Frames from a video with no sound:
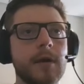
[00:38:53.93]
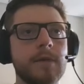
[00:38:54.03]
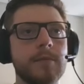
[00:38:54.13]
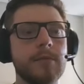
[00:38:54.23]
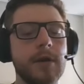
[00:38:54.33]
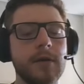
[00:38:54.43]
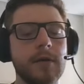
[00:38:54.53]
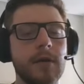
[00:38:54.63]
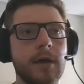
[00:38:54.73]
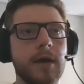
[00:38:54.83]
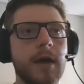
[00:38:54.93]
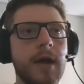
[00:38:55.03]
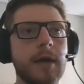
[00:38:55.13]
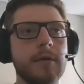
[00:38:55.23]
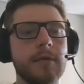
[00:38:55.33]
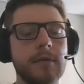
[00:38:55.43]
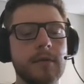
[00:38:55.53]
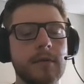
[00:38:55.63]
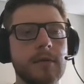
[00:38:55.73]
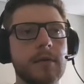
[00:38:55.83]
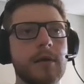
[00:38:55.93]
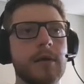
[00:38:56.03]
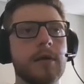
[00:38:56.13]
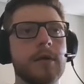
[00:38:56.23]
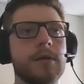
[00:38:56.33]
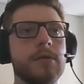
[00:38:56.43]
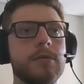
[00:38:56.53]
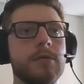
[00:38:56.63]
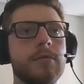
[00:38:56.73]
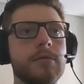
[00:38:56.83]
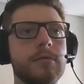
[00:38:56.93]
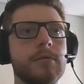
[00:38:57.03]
let's put it here like at to do